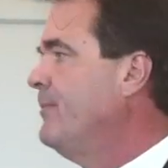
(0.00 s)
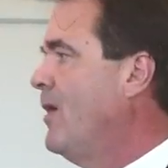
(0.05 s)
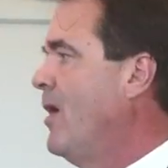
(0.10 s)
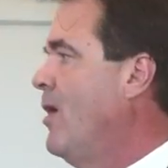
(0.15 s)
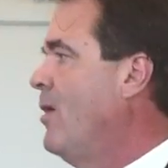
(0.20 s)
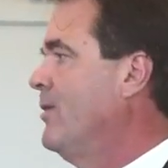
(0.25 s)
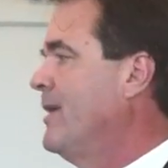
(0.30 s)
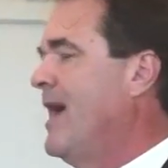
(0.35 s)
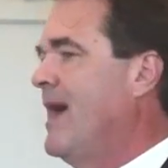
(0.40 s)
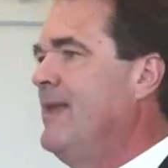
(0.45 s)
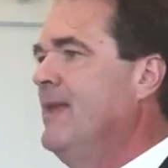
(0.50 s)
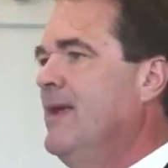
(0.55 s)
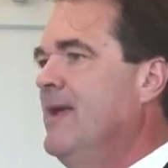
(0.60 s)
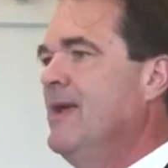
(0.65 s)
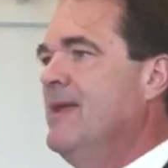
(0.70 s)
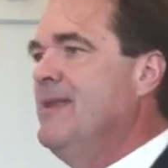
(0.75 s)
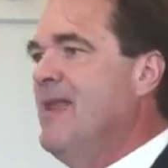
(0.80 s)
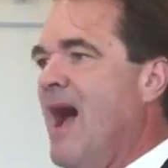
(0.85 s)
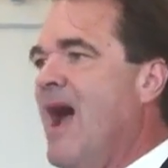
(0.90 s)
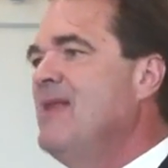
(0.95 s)
Paul got
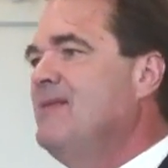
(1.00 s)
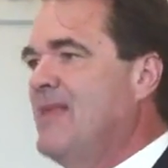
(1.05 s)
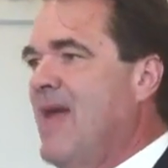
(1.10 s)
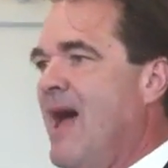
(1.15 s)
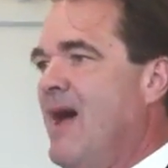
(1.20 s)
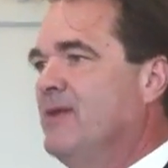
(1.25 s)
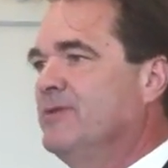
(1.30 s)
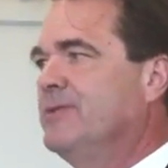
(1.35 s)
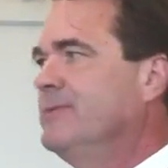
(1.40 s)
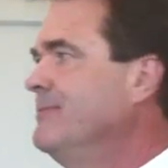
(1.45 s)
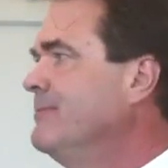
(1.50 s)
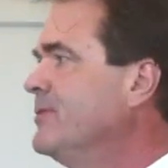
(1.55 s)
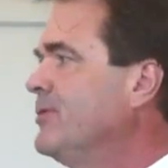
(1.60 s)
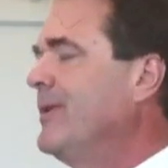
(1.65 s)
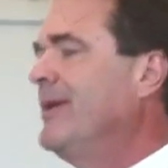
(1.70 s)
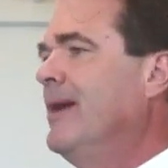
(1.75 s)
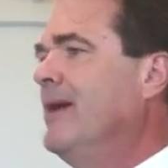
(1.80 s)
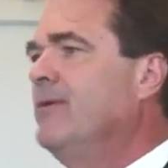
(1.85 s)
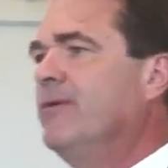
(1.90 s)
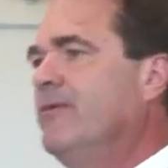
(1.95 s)

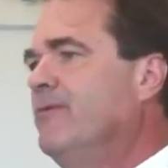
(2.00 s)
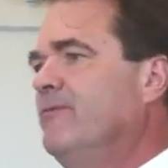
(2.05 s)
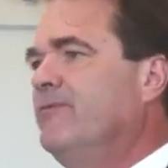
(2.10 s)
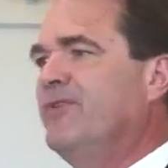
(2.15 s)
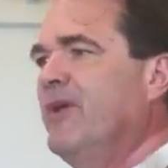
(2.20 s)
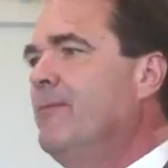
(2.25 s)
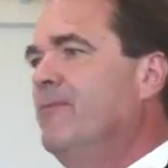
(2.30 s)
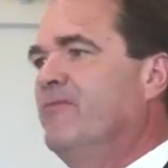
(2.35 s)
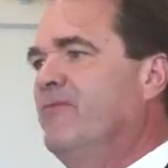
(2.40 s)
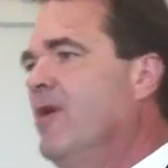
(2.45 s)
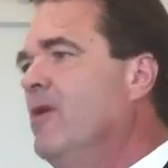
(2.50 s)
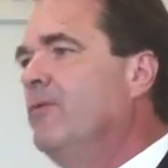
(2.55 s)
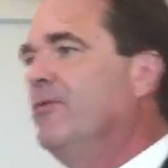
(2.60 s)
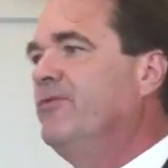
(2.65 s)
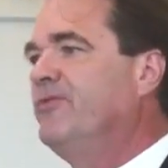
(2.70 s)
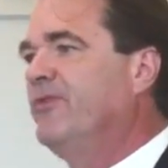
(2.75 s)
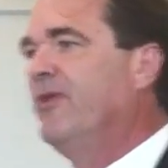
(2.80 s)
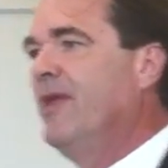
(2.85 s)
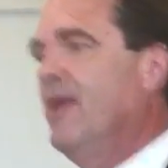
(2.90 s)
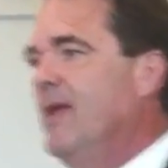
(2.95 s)
9,300-something
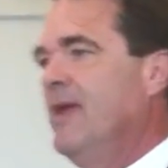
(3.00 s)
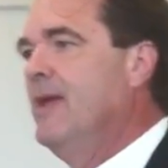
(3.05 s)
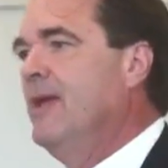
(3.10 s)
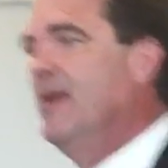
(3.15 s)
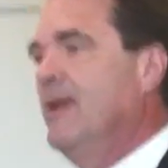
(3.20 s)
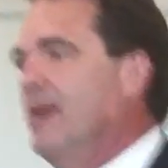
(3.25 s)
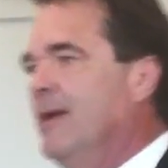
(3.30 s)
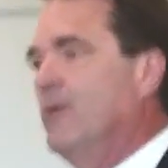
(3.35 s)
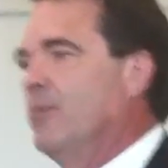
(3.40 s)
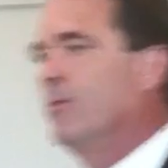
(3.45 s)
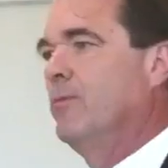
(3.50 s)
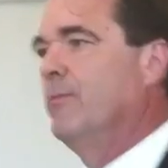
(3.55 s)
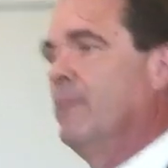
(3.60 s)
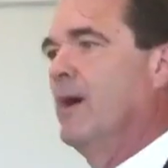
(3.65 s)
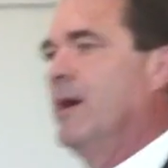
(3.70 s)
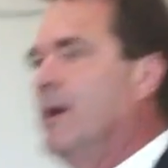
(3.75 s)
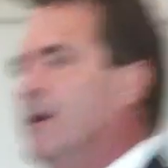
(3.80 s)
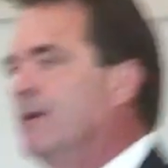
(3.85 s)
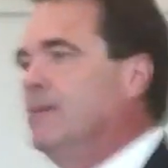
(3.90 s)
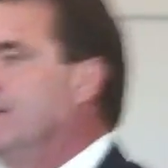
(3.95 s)
votes.
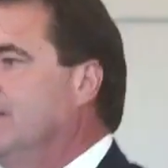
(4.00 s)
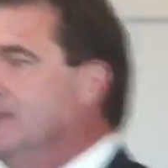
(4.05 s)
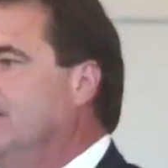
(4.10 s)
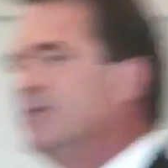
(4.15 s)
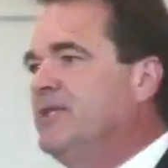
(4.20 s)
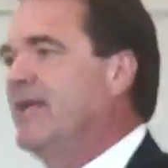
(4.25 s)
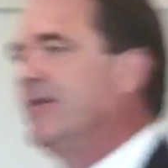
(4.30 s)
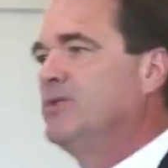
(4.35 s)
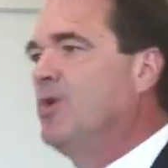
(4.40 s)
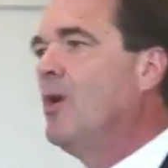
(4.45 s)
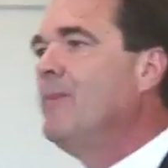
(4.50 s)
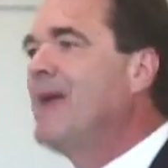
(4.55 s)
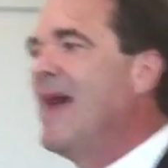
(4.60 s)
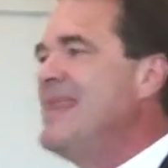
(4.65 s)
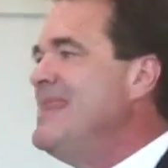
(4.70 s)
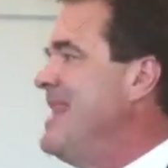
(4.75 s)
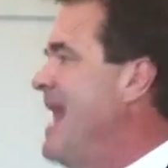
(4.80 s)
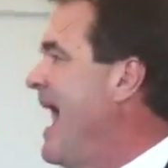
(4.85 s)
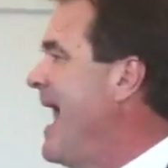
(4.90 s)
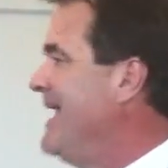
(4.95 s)
Santorum
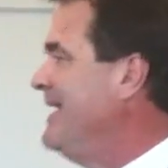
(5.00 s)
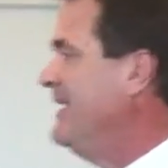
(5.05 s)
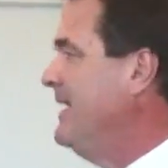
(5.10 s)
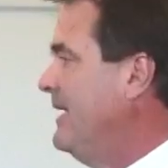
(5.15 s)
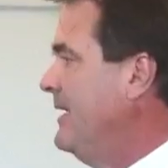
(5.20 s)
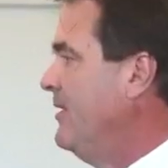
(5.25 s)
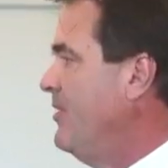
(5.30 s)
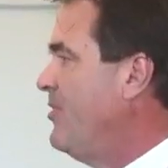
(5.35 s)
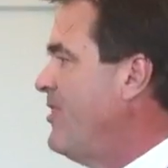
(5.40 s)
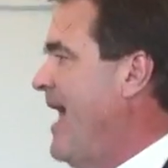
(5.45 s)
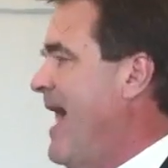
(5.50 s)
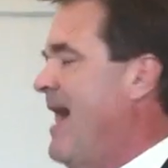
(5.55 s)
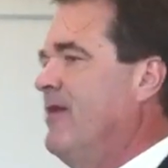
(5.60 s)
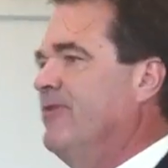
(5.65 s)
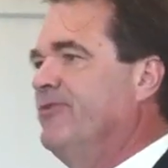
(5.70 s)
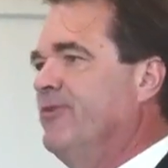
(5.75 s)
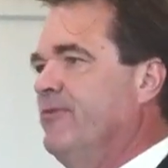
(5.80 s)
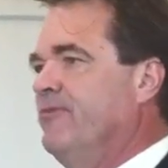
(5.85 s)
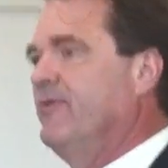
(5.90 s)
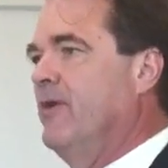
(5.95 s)
got
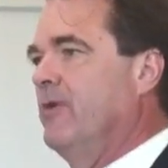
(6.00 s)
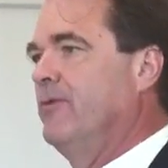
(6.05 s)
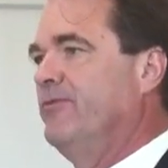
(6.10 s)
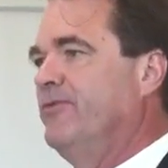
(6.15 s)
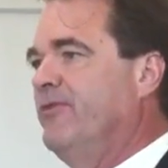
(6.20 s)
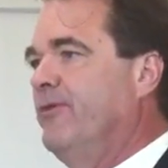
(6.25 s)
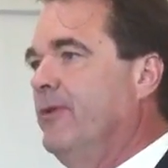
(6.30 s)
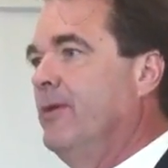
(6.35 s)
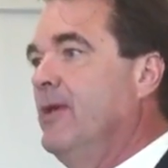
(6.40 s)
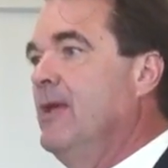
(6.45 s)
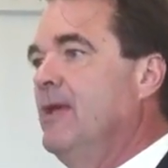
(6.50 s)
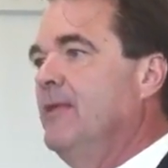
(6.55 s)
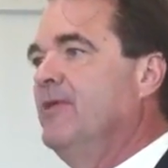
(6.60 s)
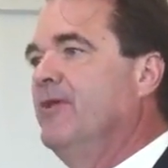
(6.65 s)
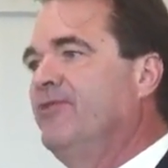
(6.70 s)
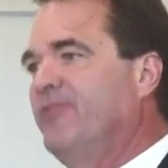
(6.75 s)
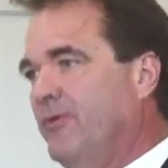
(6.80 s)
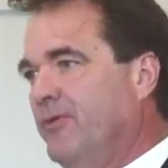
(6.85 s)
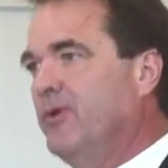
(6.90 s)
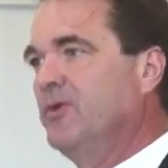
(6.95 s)
90,000 votes.
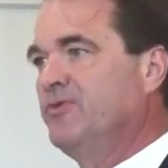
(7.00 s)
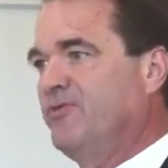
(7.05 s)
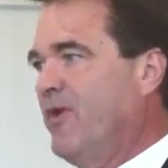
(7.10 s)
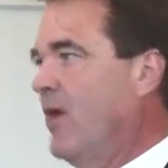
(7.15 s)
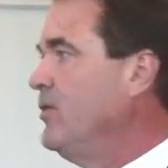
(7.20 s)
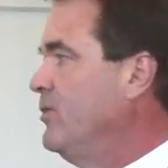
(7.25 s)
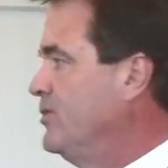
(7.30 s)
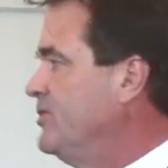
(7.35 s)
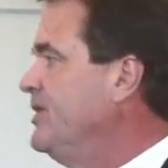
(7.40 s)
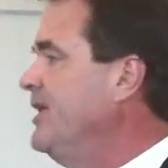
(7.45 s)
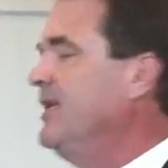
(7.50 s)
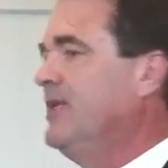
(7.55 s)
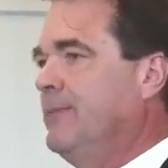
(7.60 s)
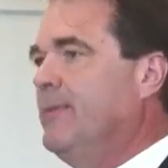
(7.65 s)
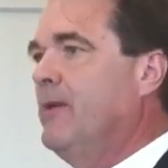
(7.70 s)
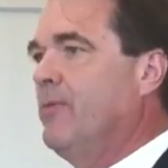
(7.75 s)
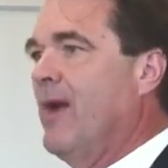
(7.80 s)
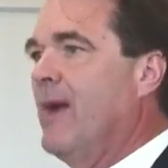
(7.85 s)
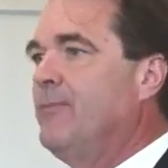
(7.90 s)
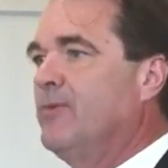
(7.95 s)
Those voters need to
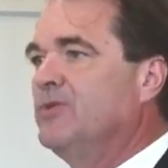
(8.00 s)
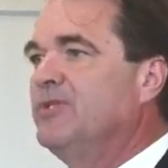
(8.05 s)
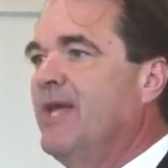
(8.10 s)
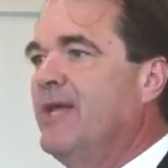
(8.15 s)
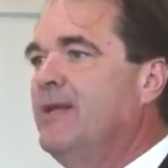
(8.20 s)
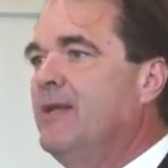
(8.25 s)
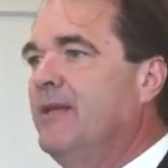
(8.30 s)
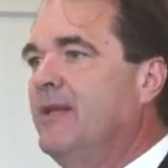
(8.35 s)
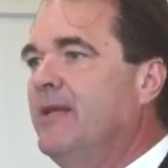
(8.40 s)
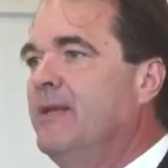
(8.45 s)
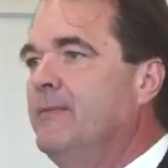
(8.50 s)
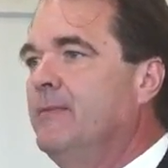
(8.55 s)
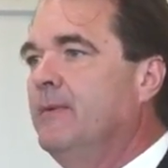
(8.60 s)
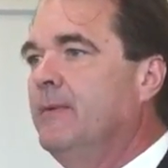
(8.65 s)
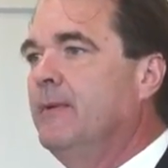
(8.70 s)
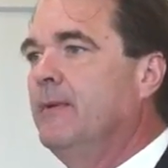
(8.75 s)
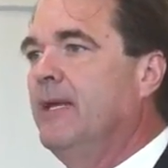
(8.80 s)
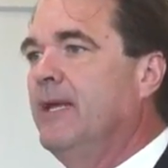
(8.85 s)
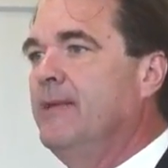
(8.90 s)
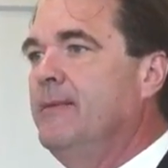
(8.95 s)
be represented
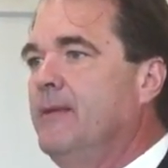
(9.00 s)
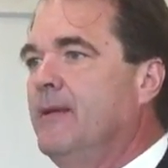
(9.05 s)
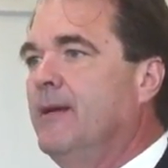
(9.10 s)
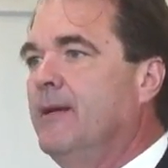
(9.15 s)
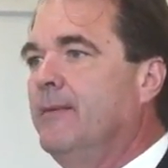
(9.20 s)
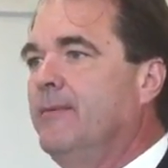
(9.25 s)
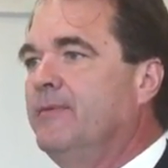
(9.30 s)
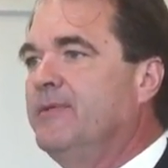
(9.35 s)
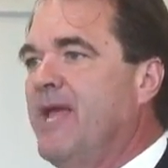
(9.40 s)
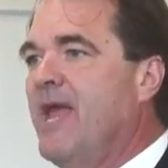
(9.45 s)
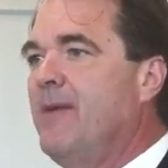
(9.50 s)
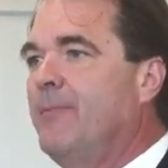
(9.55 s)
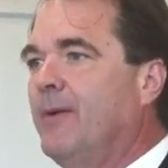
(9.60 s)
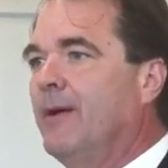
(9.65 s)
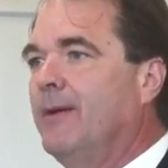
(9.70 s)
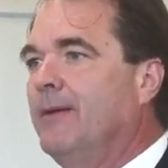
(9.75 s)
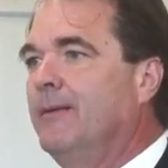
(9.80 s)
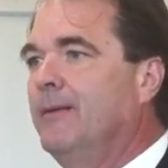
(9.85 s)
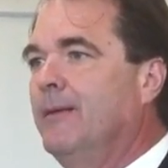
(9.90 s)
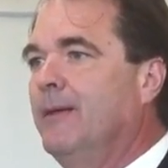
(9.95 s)
in Tampa.
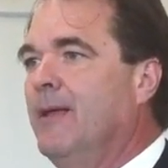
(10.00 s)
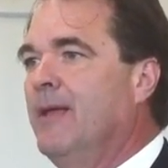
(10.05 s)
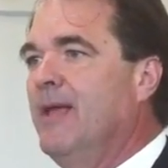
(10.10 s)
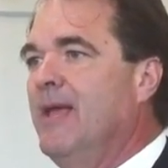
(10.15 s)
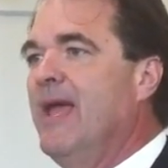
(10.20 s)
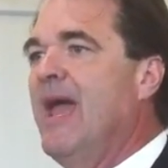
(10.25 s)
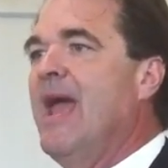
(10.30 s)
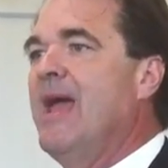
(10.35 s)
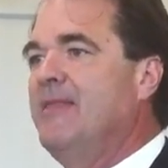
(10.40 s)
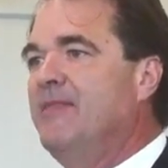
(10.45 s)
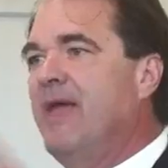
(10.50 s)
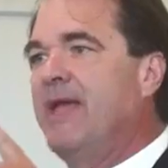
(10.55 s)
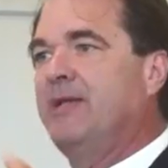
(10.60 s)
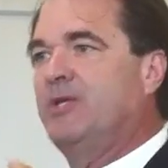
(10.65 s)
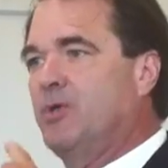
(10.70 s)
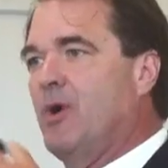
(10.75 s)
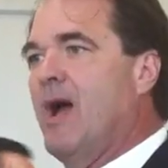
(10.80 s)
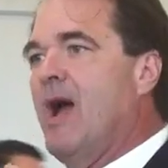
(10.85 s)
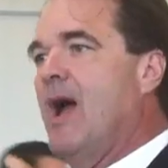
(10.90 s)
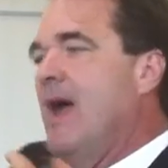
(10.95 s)
And they
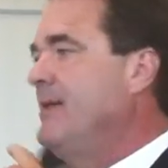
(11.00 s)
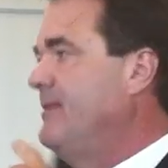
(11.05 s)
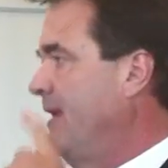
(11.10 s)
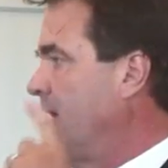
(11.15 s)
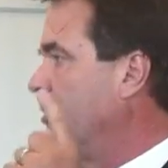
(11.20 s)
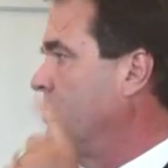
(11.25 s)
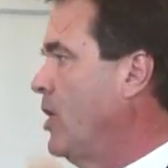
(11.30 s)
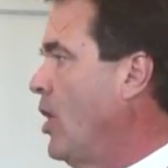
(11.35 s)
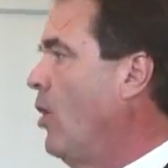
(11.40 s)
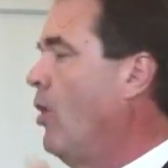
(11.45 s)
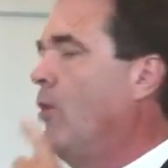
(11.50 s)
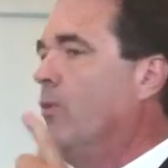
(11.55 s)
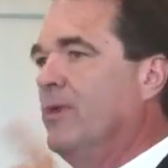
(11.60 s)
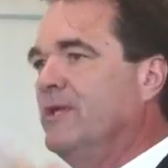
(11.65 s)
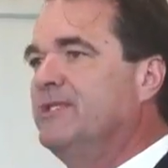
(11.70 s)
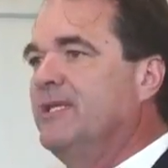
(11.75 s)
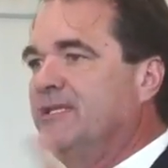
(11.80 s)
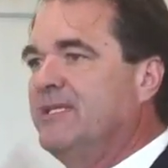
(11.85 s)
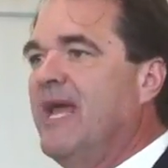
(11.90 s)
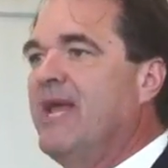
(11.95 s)
tried, their goal
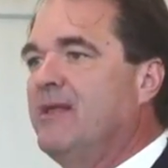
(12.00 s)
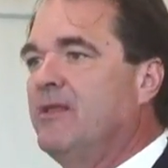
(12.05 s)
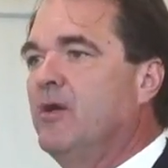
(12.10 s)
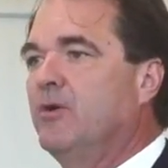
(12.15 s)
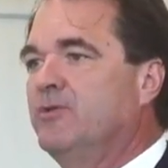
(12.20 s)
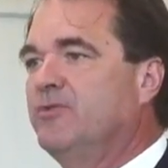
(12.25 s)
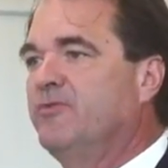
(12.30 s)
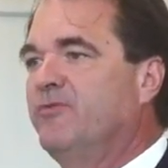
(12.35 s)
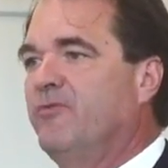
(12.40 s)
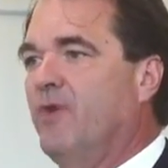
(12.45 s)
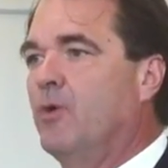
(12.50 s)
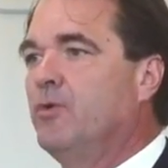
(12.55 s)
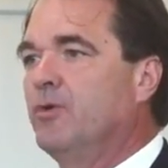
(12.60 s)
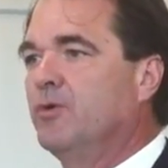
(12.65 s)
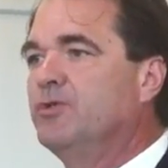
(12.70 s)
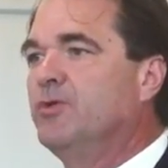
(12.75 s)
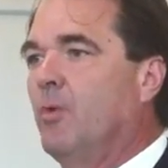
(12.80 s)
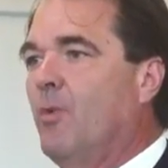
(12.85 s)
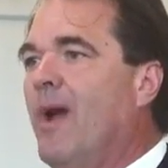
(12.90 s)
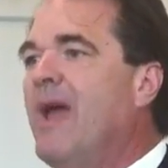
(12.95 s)
was to take those
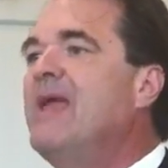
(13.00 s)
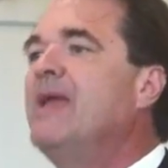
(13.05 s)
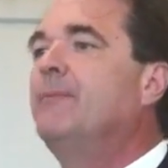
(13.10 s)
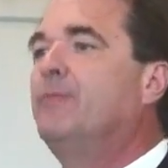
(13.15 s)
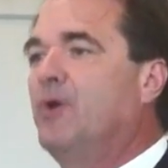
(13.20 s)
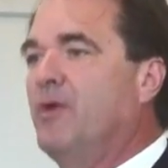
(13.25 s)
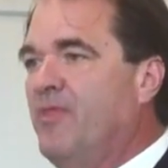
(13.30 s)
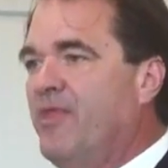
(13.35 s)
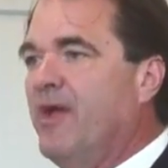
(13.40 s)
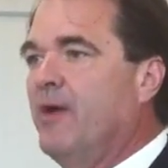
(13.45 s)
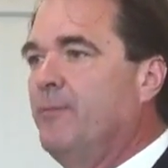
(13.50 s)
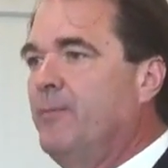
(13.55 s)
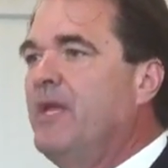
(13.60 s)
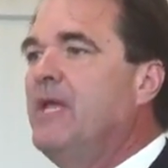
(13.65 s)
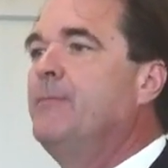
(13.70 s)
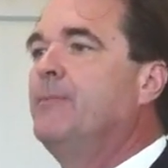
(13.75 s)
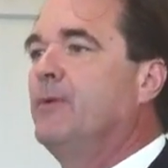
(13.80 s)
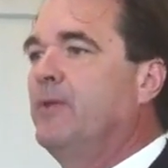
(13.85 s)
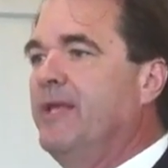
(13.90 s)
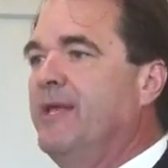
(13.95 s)
voters away and put their
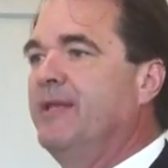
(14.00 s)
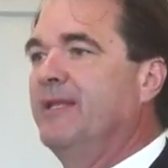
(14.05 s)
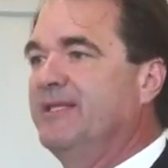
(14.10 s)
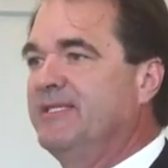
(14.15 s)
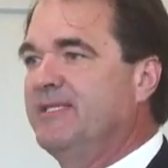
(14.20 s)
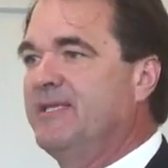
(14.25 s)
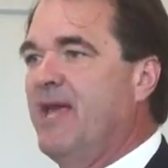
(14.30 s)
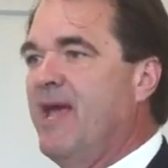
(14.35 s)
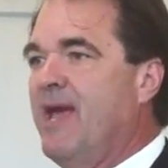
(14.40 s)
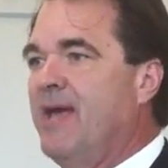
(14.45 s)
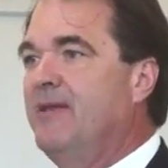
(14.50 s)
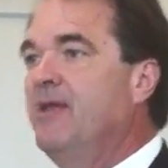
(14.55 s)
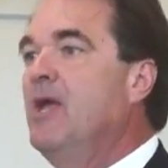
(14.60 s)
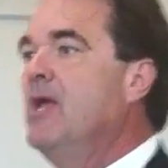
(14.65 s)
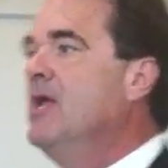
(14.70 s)
people in instead